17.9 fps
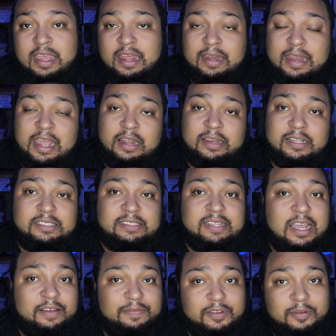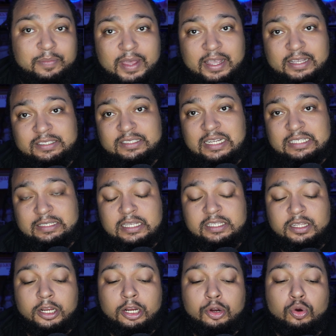Now, this definitely makes sense because
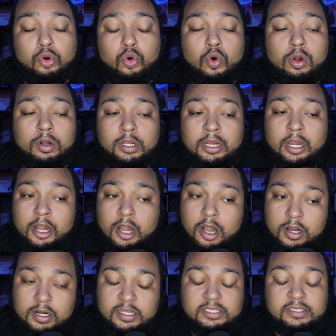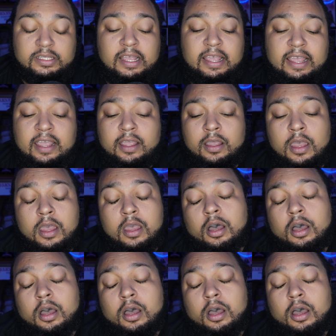of the quarterly earnings thing.